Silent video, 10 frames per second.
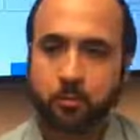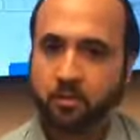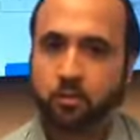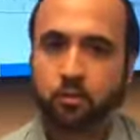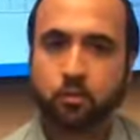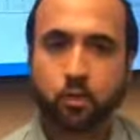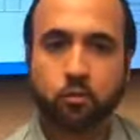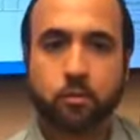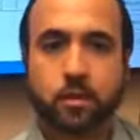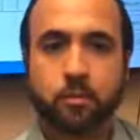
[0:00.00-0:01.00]
means that you should
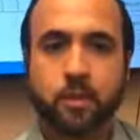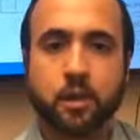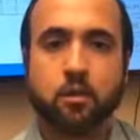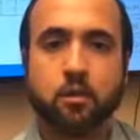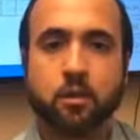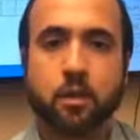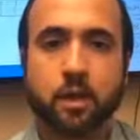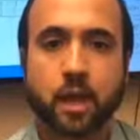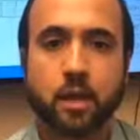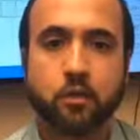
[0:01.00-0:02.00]
also be keeping on your,
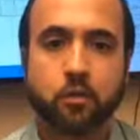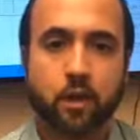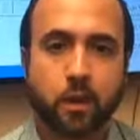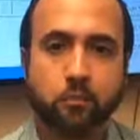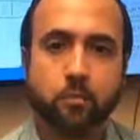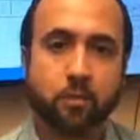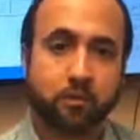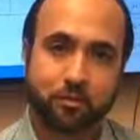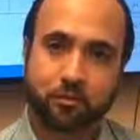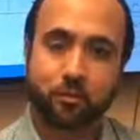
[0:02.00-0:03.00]
an eye on your tax bill
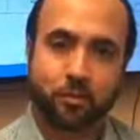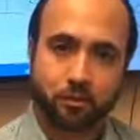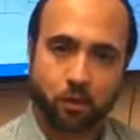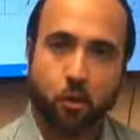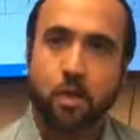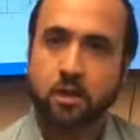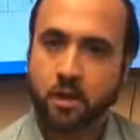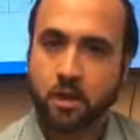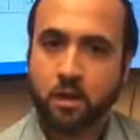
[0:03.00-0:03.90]
because if you're at the low end,